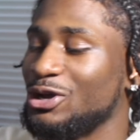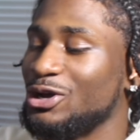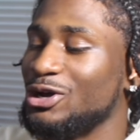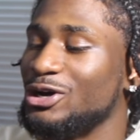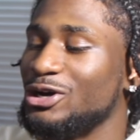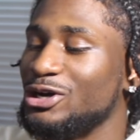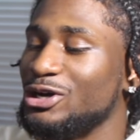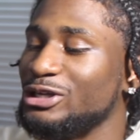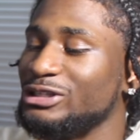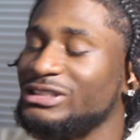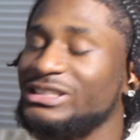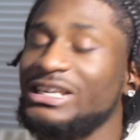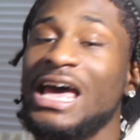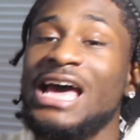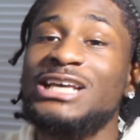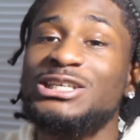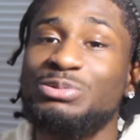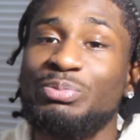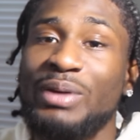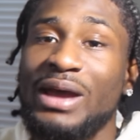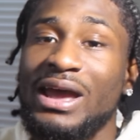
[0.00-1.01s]
Uh,
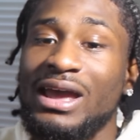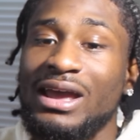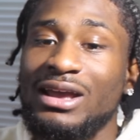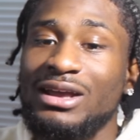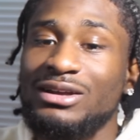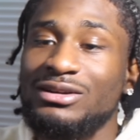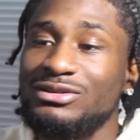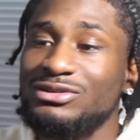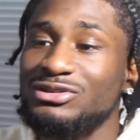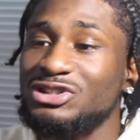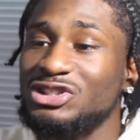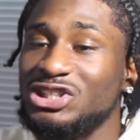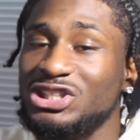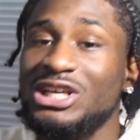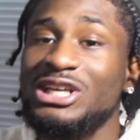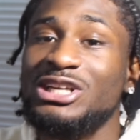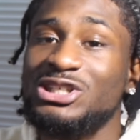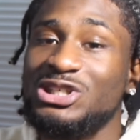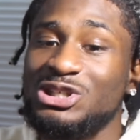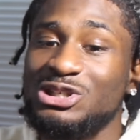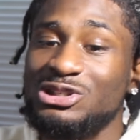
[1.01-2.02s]
tax-paying
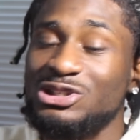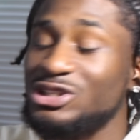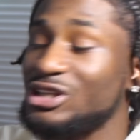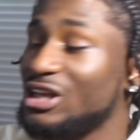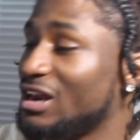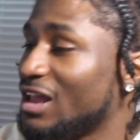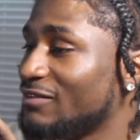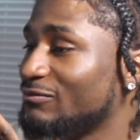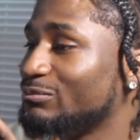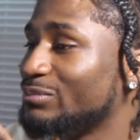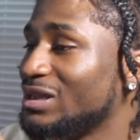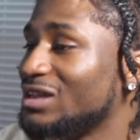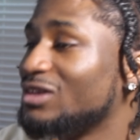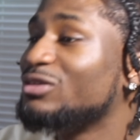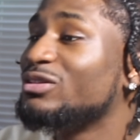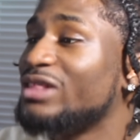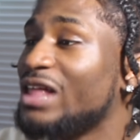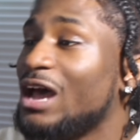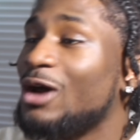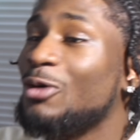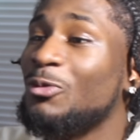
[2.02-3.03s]
citizens and have
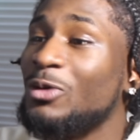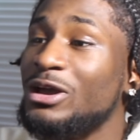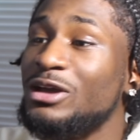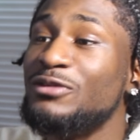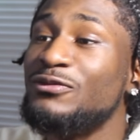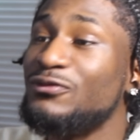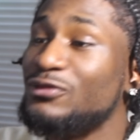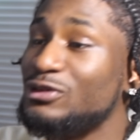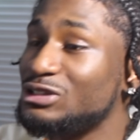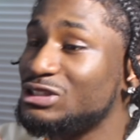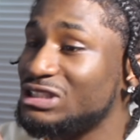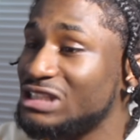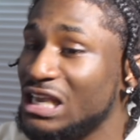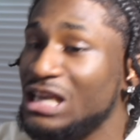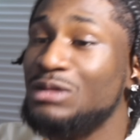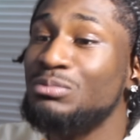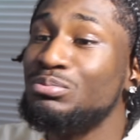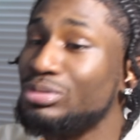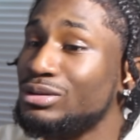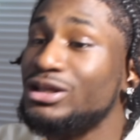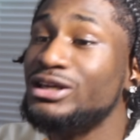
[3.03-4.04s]
been that way for
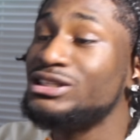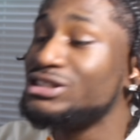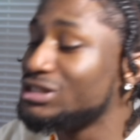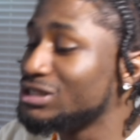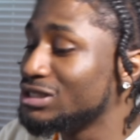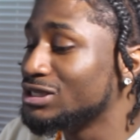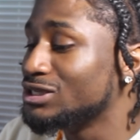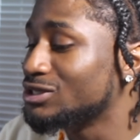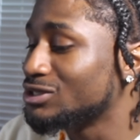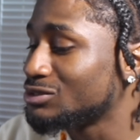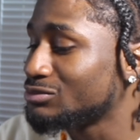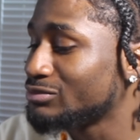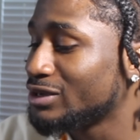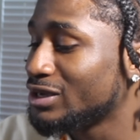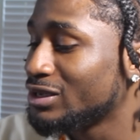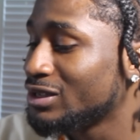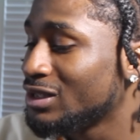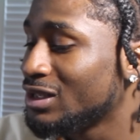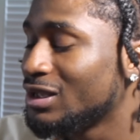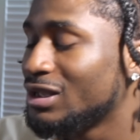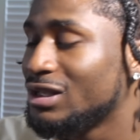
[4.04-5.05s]
ten plus years,
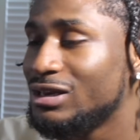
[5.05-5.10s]
man.